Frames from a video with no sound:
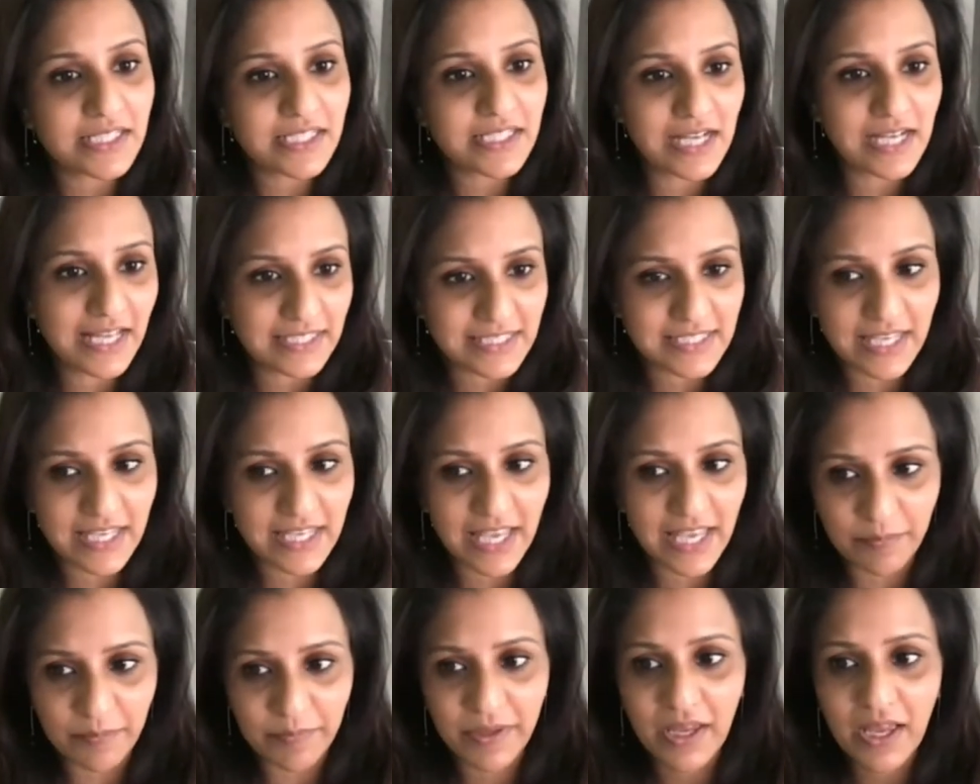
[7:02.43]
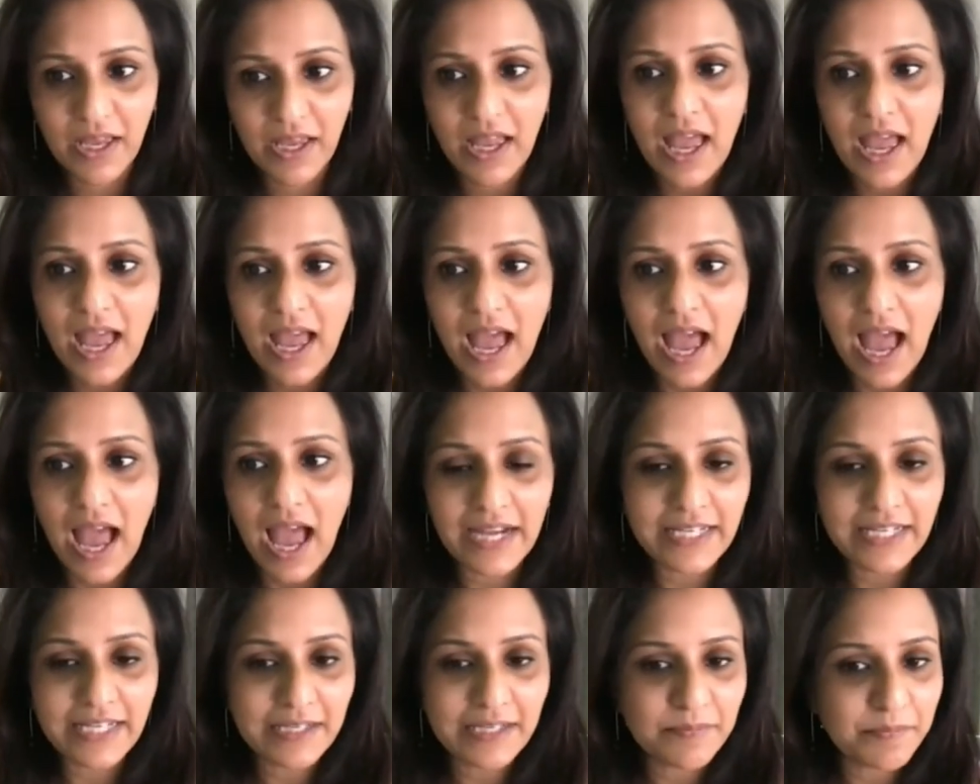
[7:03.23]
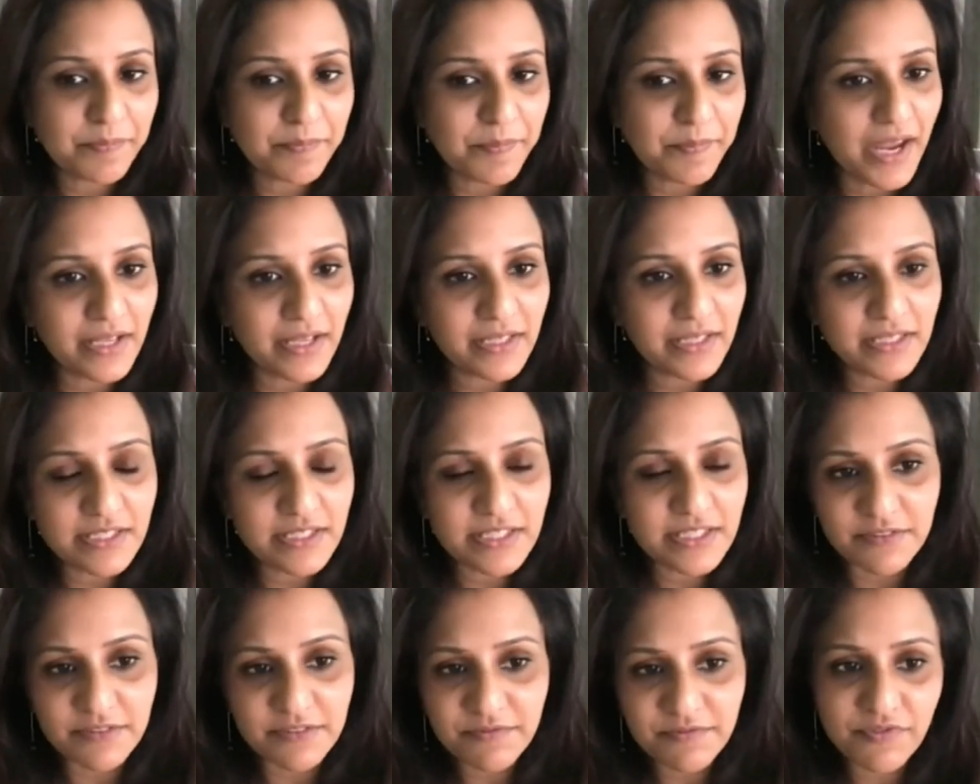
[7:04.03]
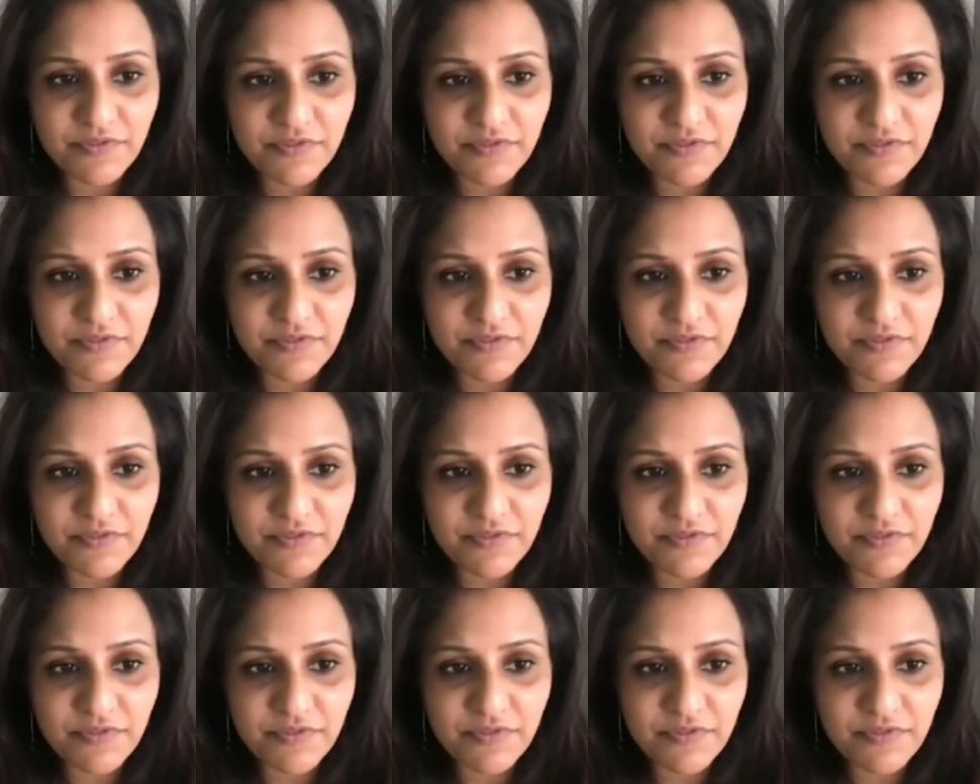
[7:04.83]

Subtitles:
landscape, and compare different